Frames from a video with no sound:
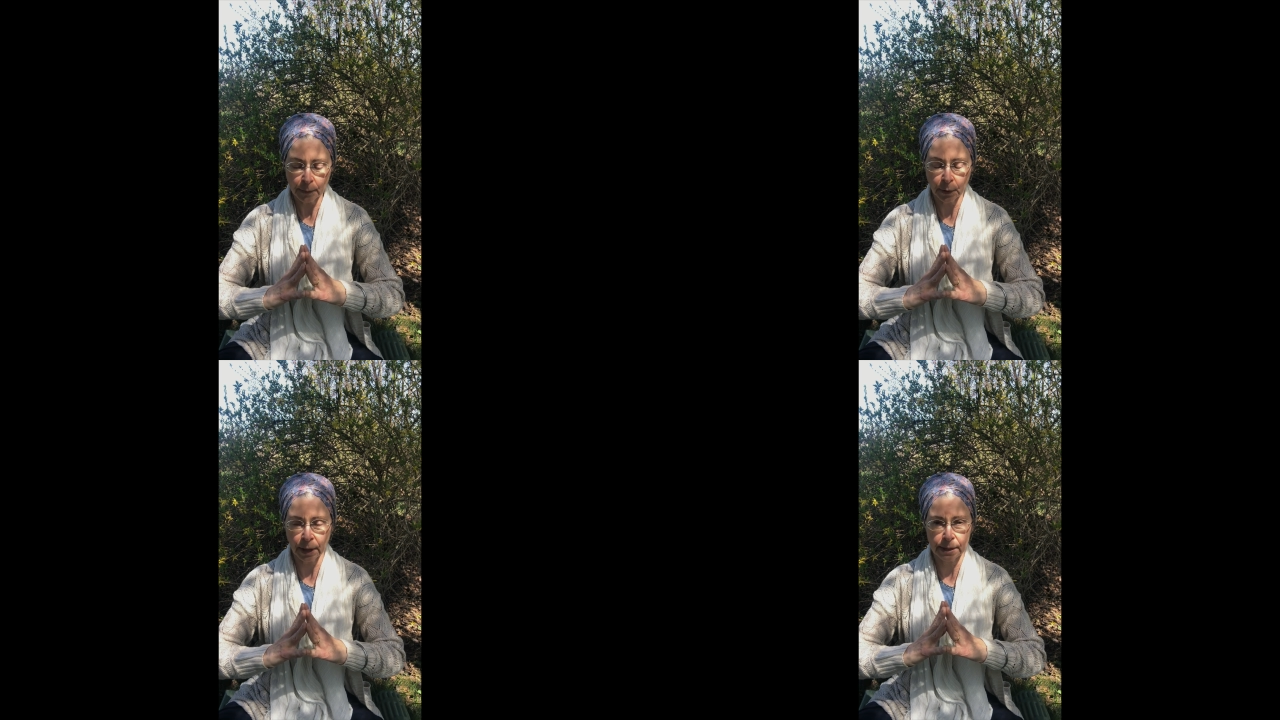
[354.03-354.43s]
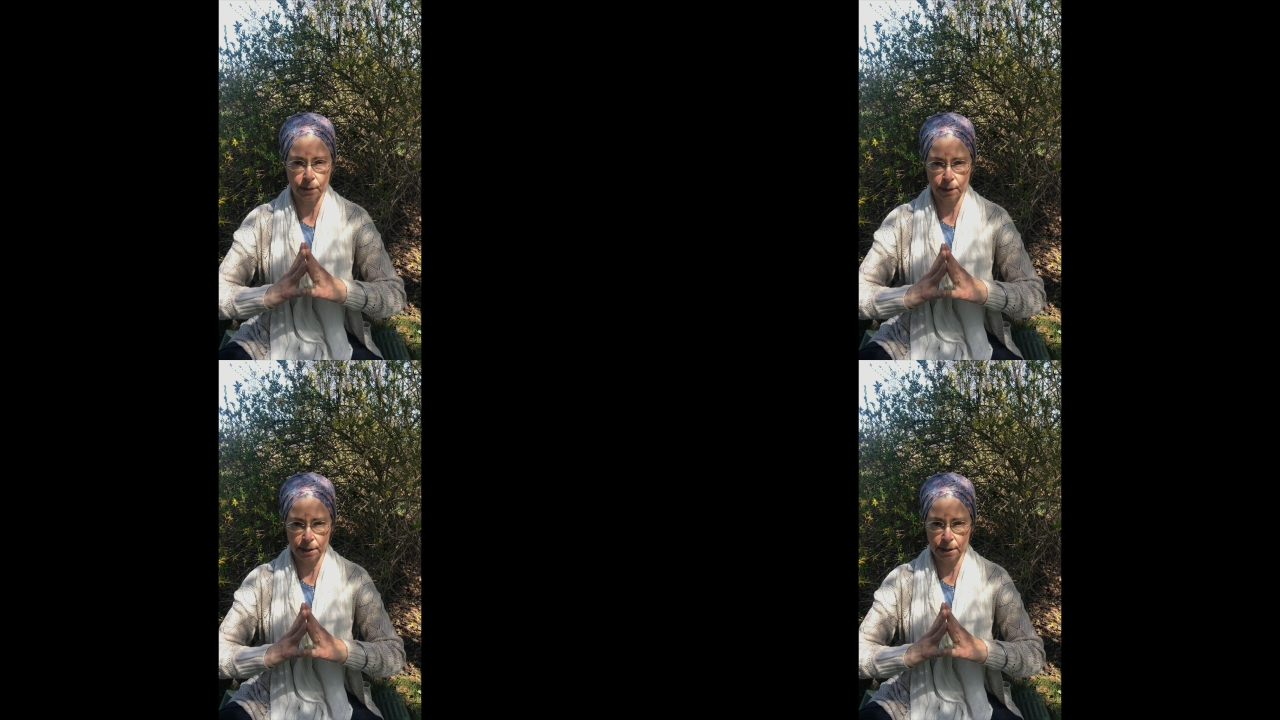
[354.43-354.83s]
Okay, so
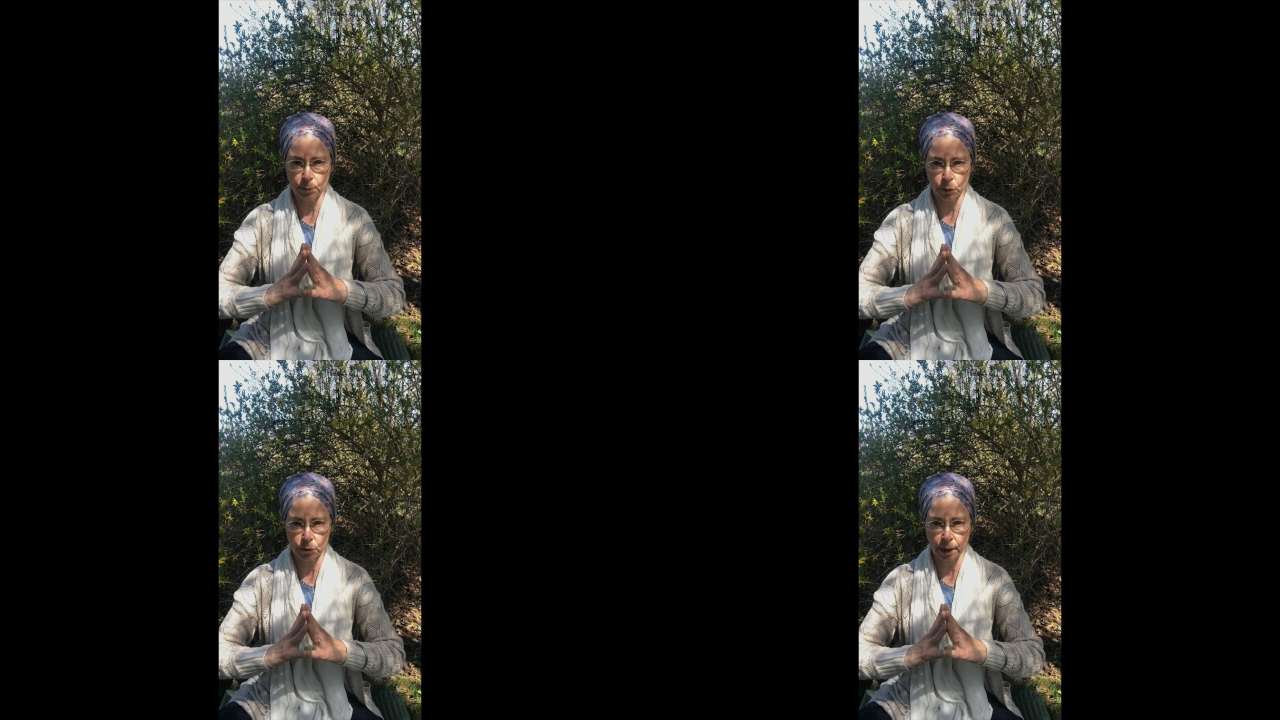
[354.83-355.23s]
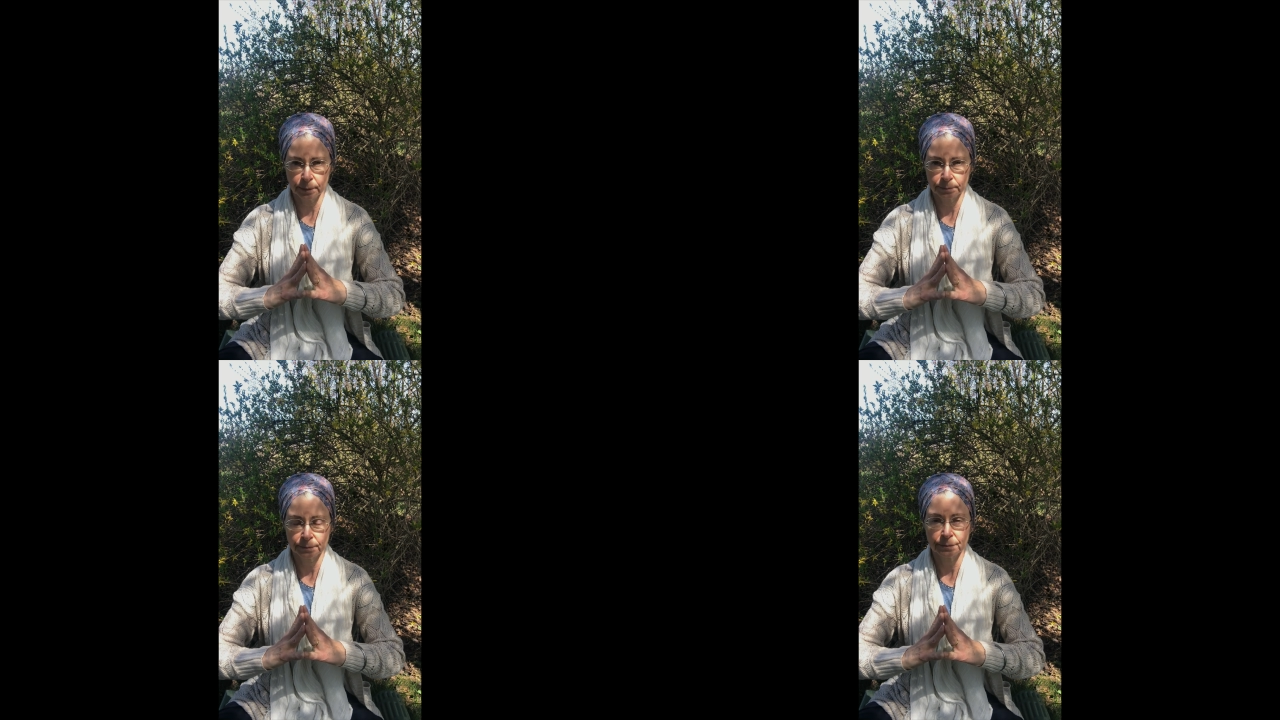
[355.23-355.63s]
this is the mudra.
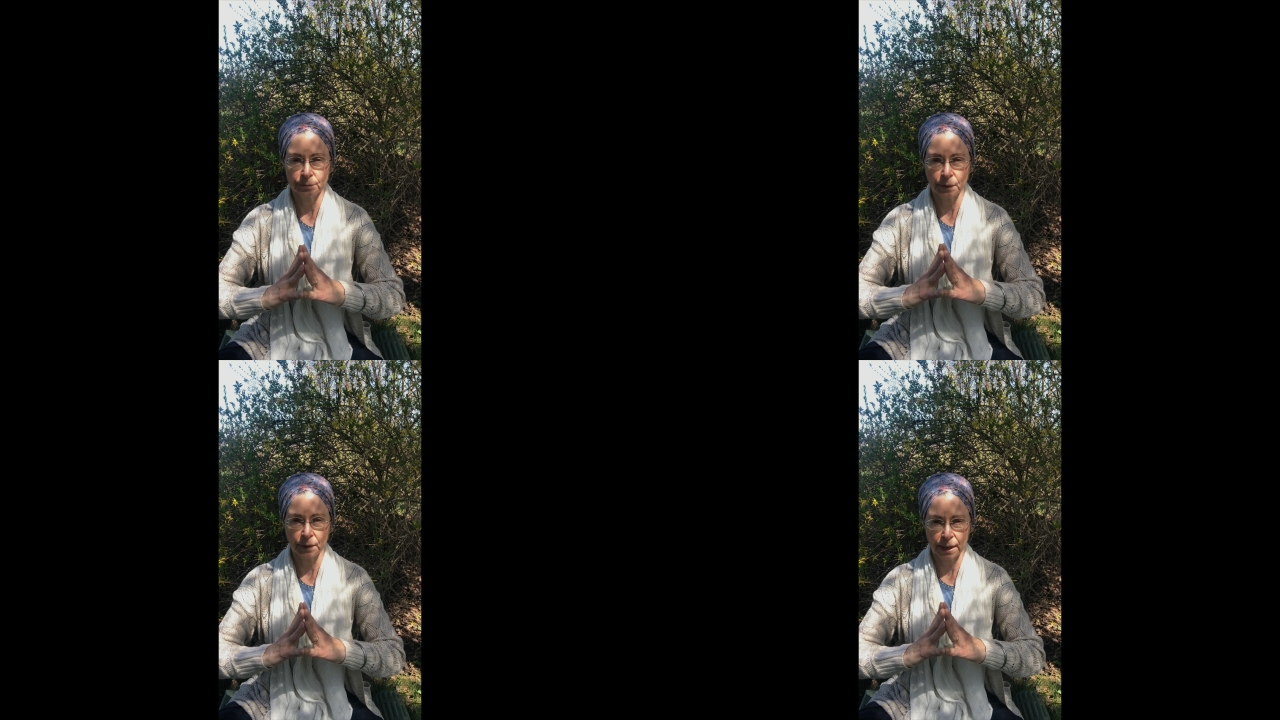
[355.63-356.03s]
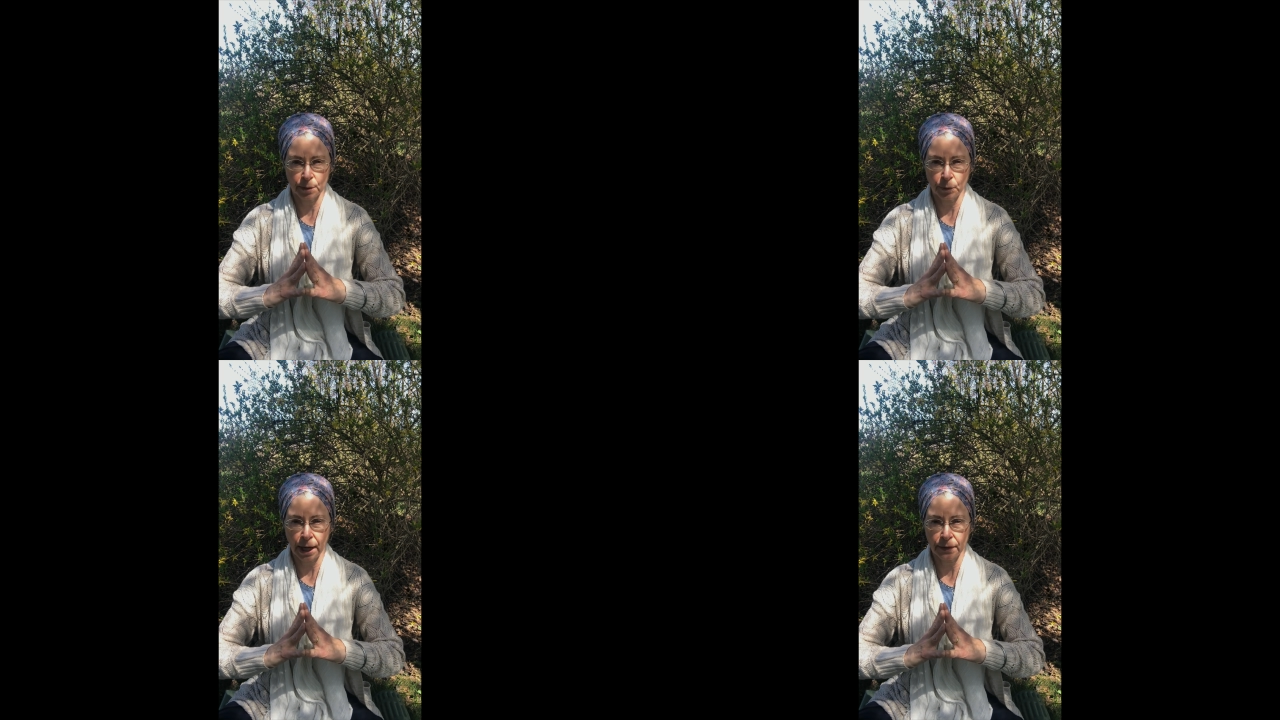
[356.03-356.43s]
We've got the
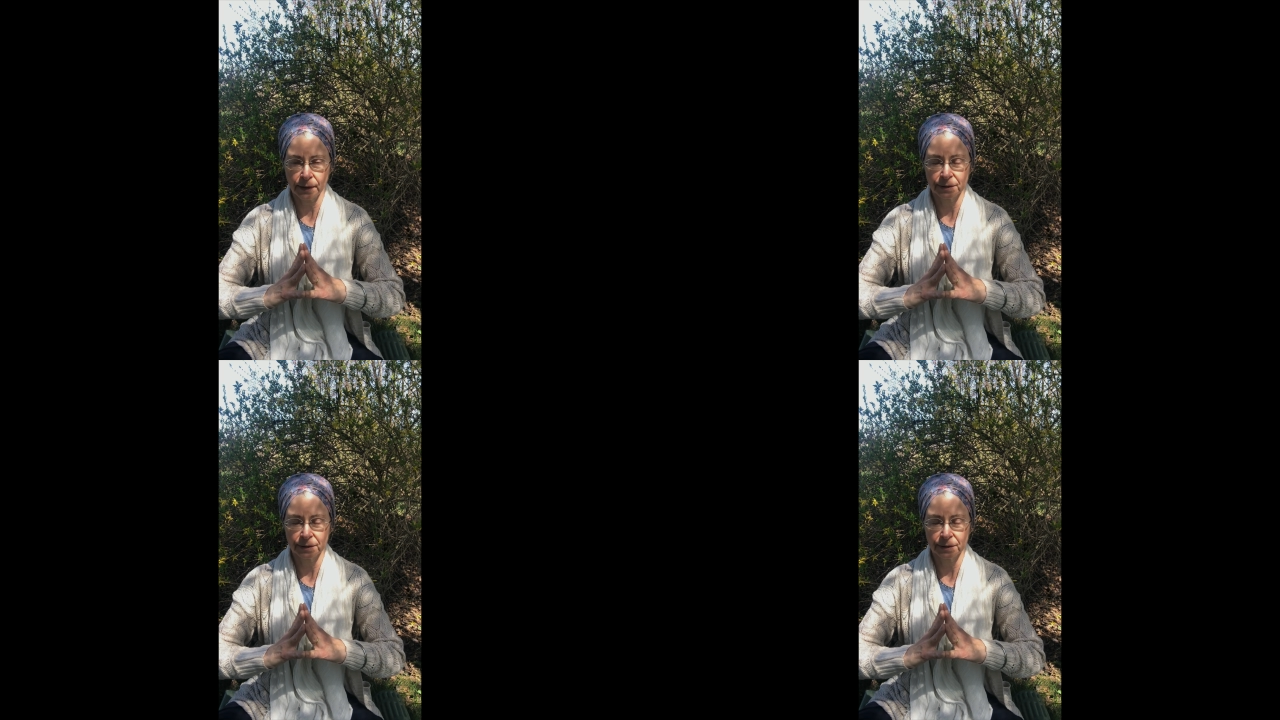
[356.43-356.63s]
breath.